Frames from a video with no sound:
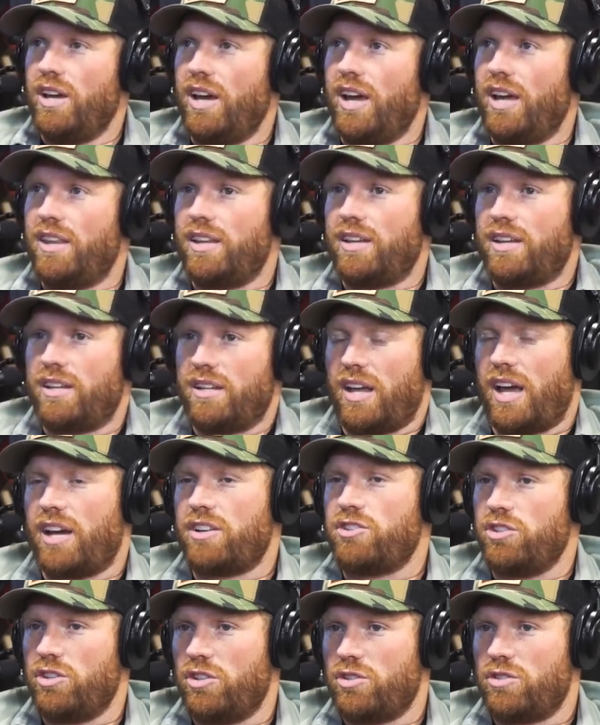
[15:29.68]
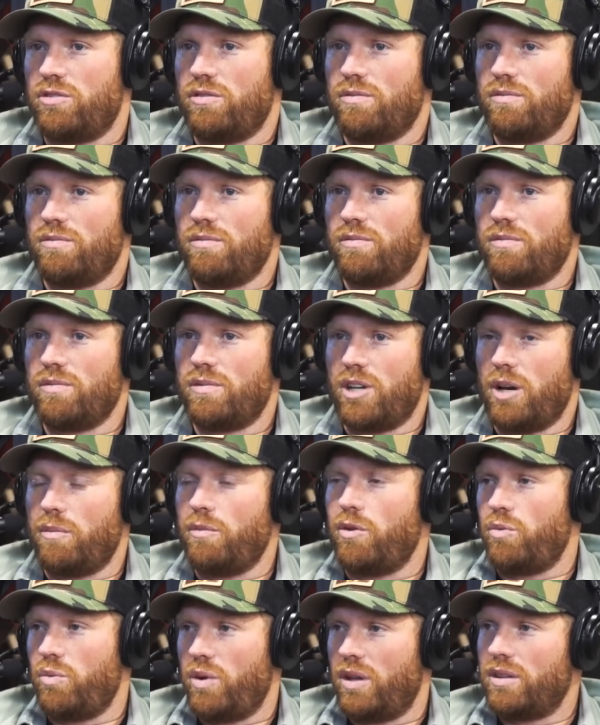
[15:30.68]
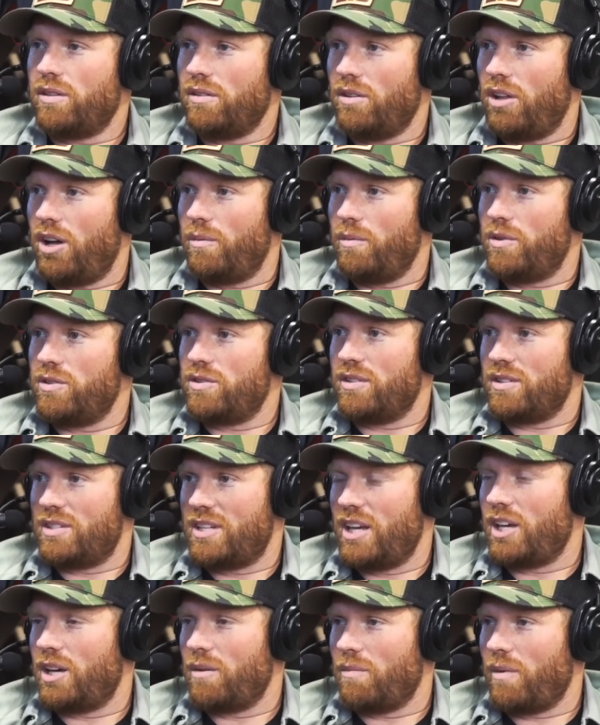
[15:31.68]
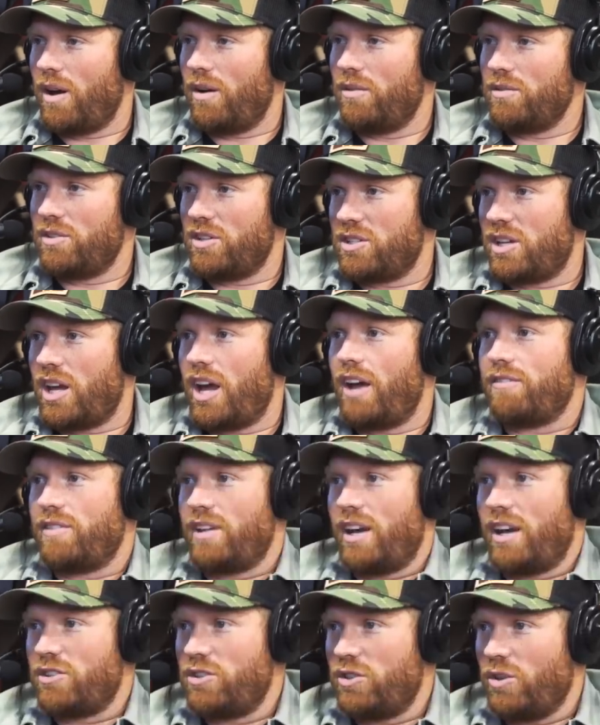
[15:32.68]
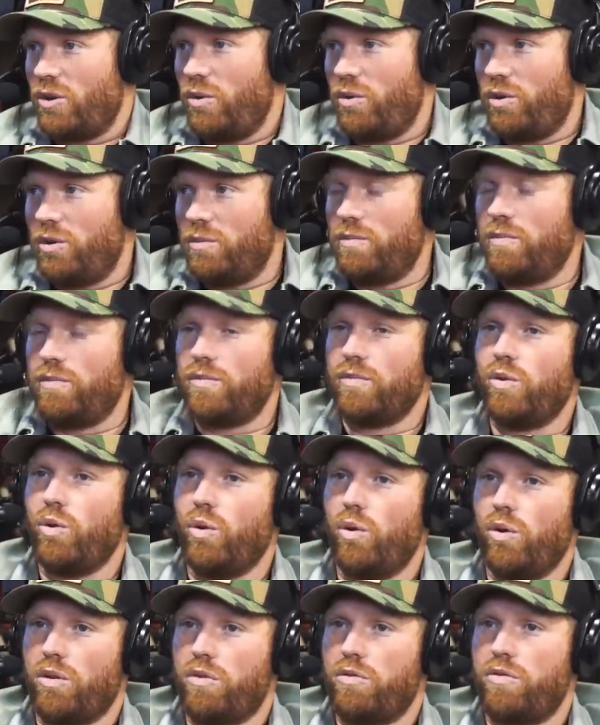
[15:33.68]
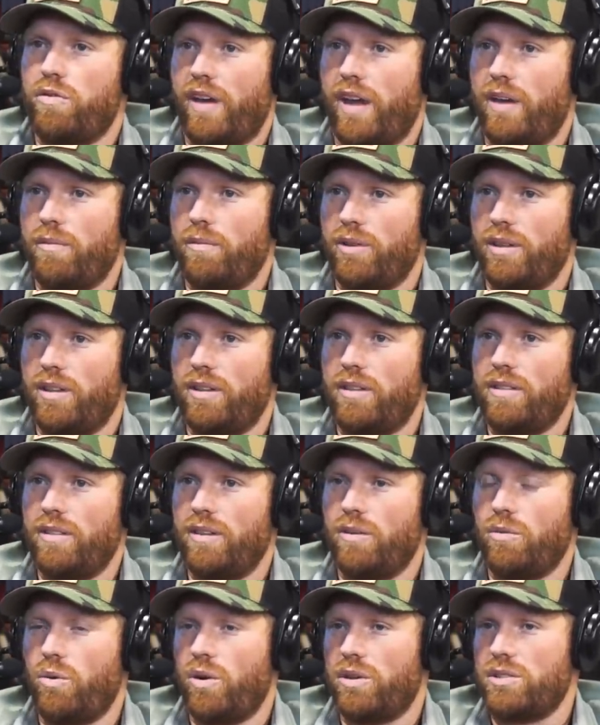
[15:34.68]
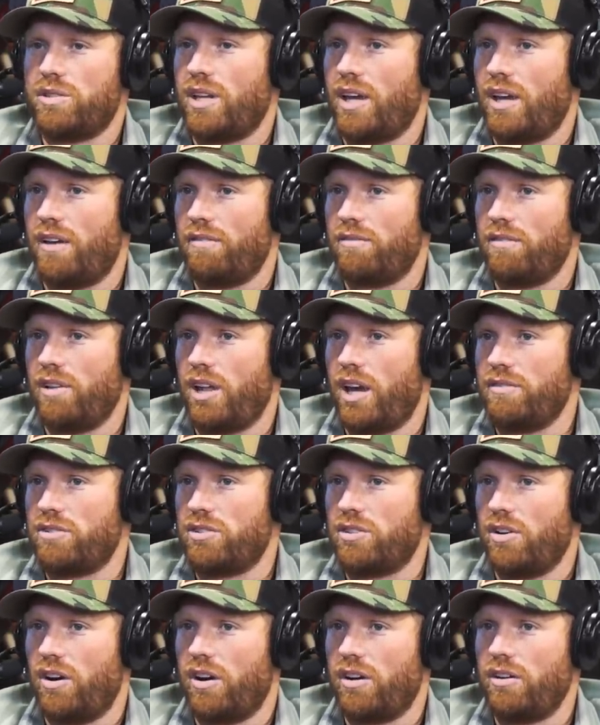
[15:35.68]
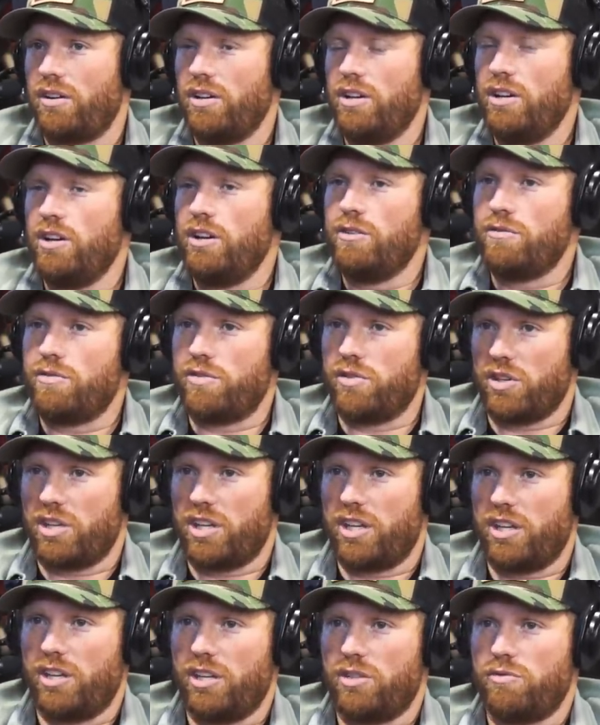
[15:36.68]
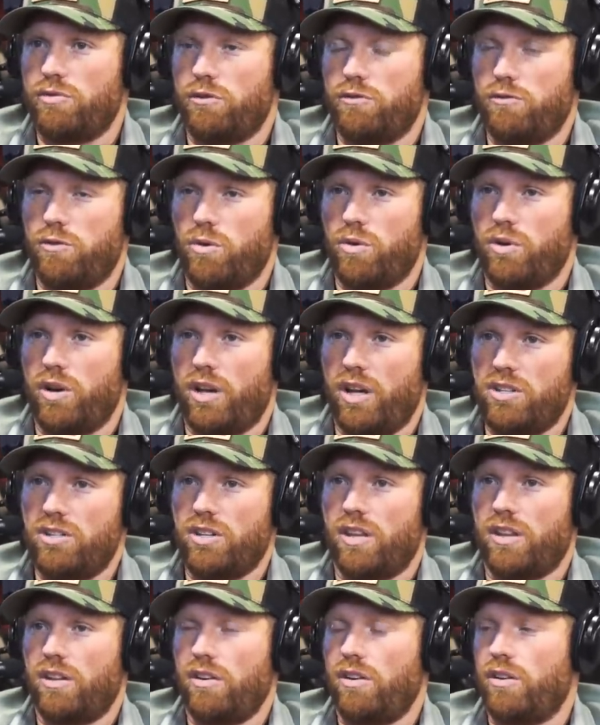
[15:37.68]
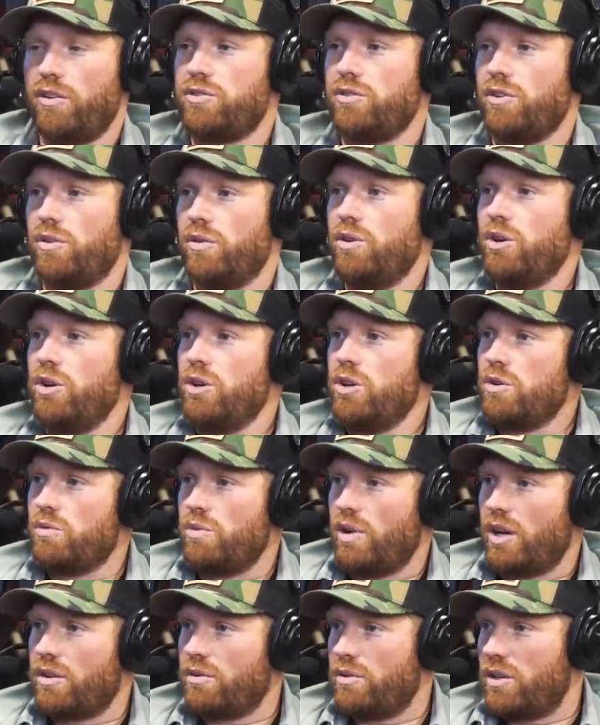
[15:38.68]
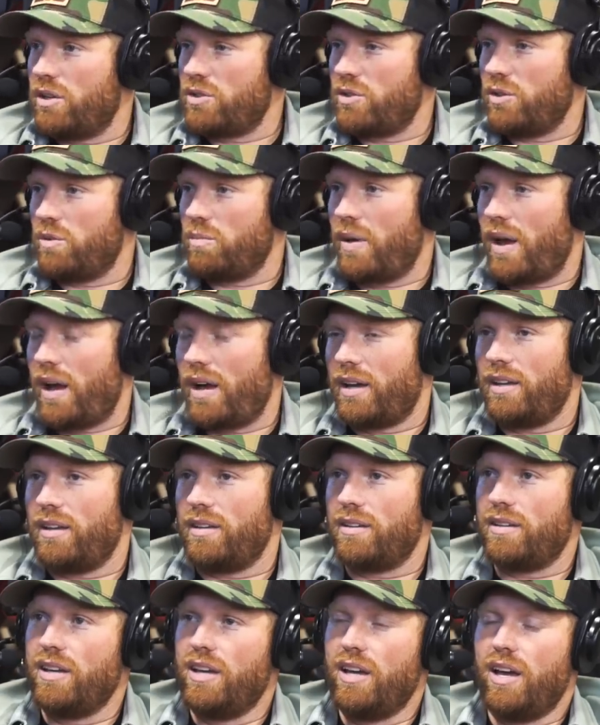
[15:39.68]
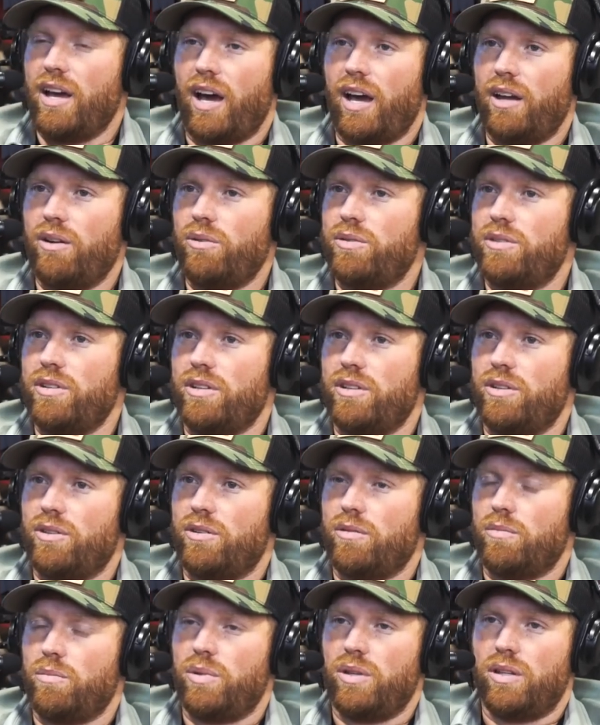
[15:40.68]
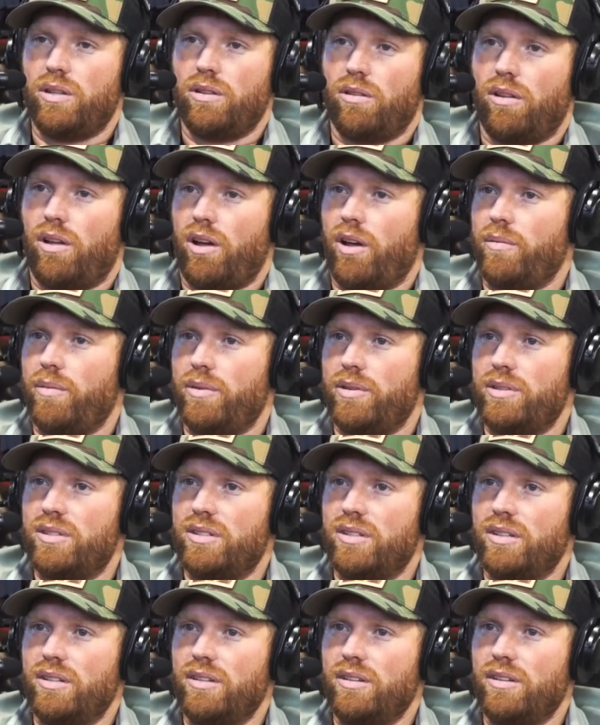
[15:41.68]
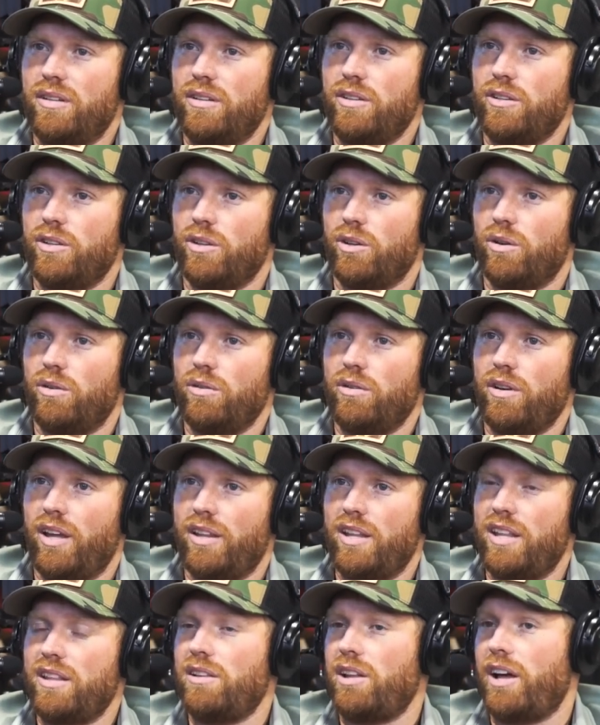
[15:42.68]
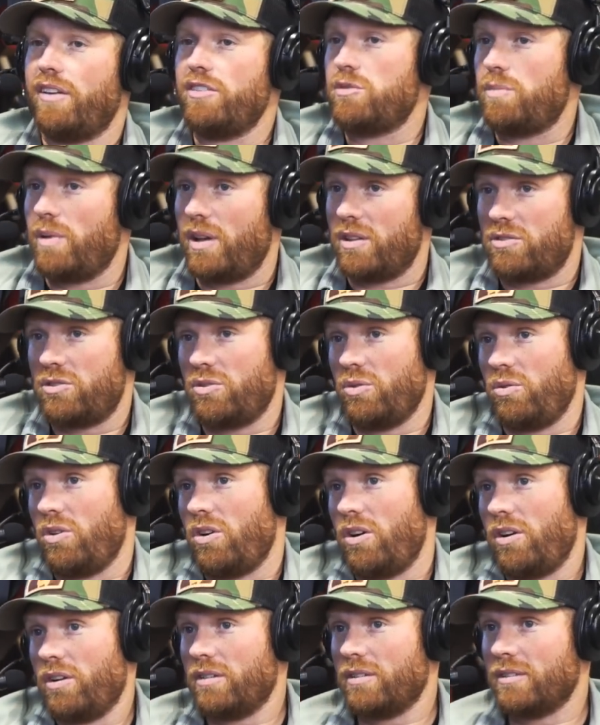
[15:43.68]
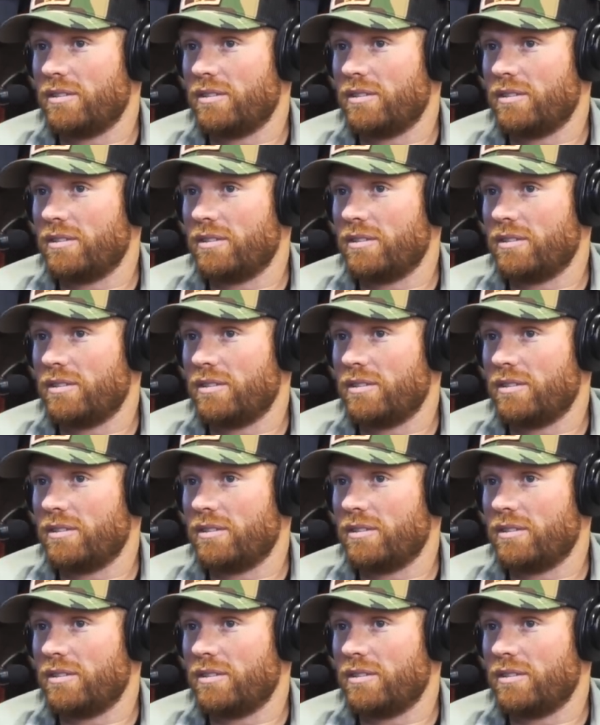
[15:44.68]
and that can actually just come and rent the llamas and take them out doesn't have mm-hmm. to actually own them or the family mm-hmm. that wants to have livestock for the kids for 4-h and then also recreational packing i don't think you can beat llamas yeah. You know, and then the lifespan's so long.